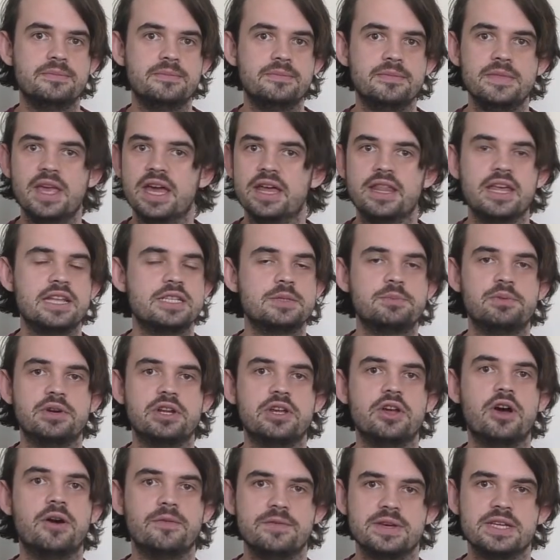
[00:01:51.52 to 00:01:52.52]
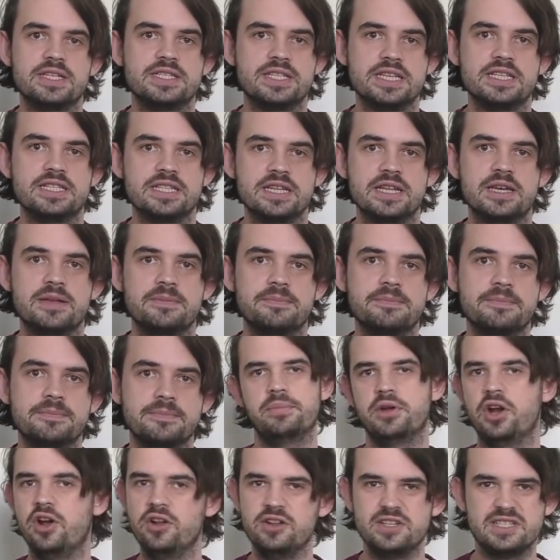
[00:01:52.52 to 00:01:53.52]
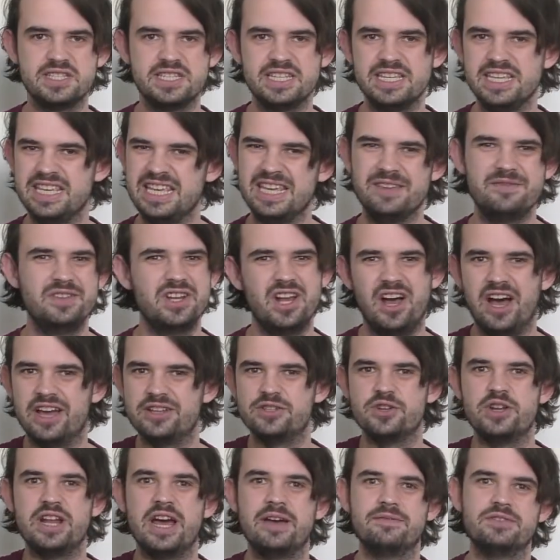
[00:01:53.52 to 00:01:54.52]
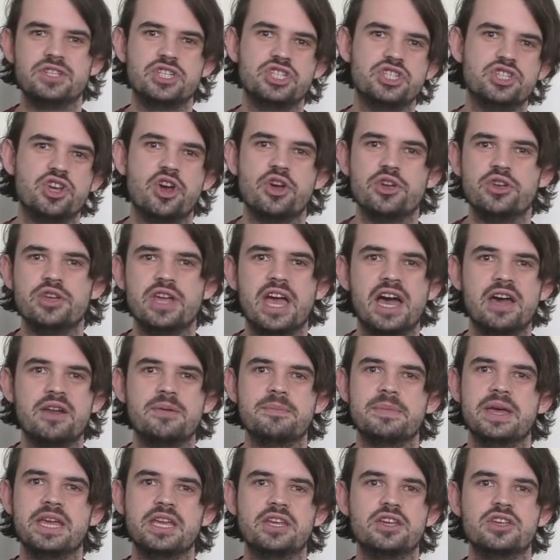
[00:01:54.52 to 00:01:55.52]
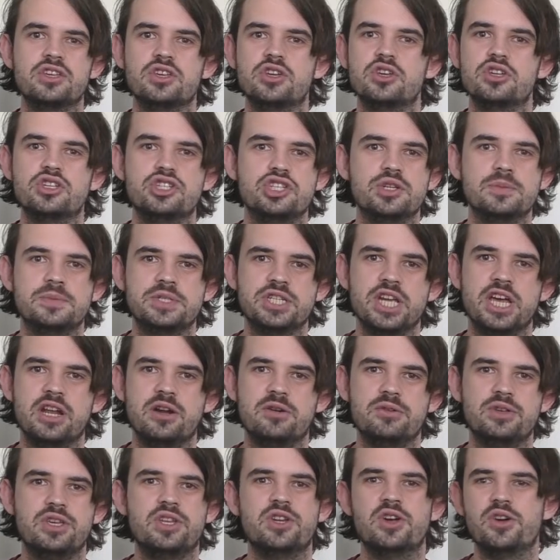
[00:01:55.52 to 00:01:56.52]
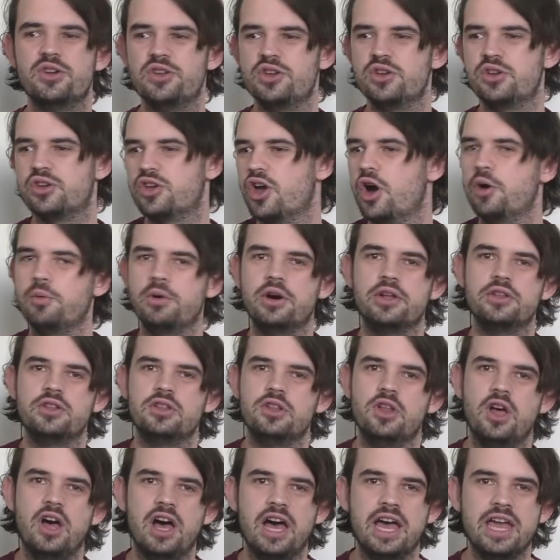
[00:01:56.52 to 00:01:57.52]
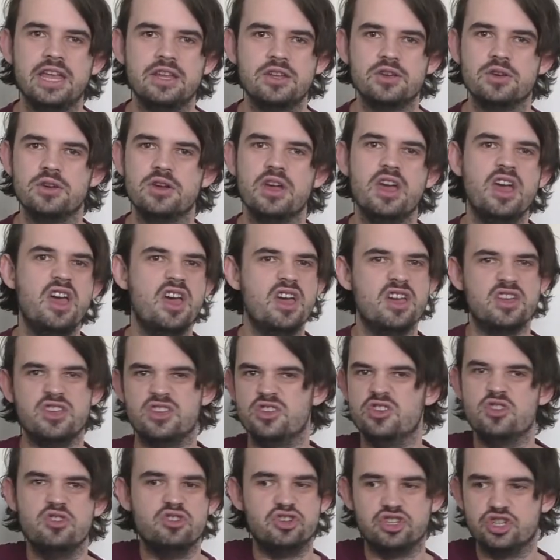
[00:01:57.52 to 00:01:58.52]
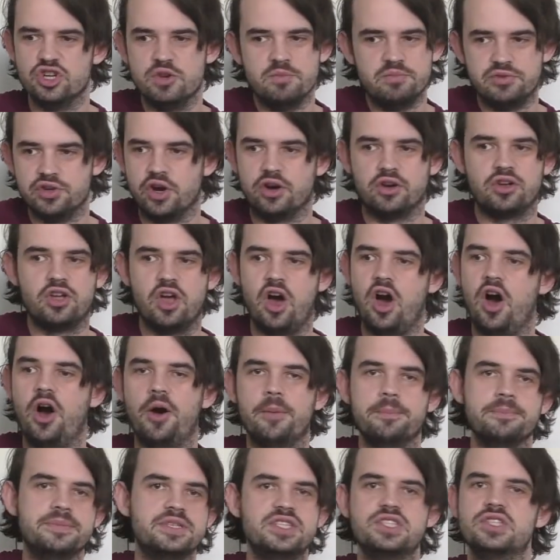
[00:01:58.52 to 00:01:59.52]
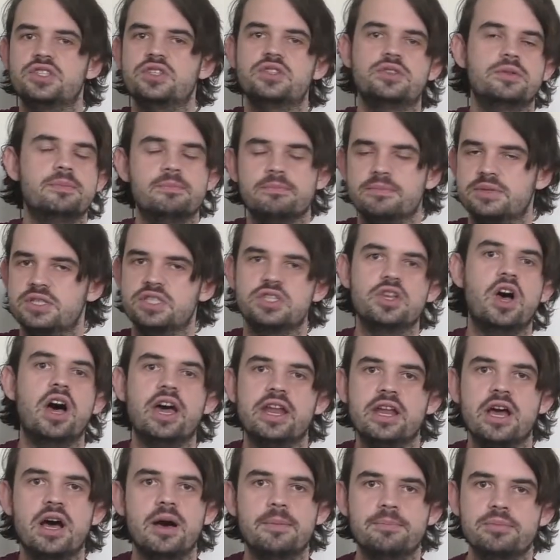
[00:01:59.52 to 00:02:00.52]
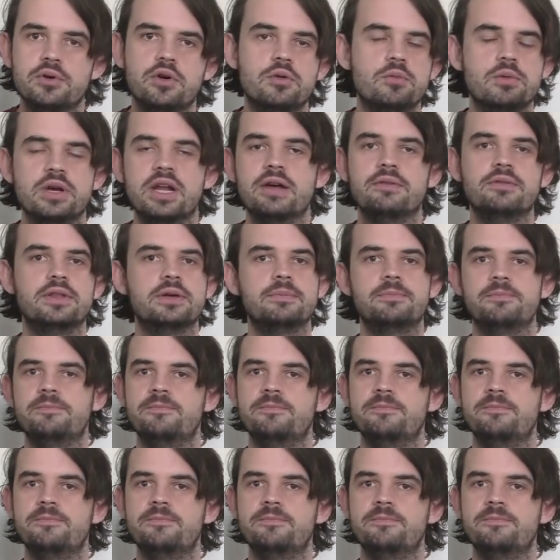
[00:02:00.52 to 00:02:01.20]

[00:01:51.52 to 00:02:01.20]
Yeah, that's pretty obvious, isn't it? But honestly, even I don't have to show you how to make a YouTube channel. You know, you go online, you youtube.com, sign up or whatever the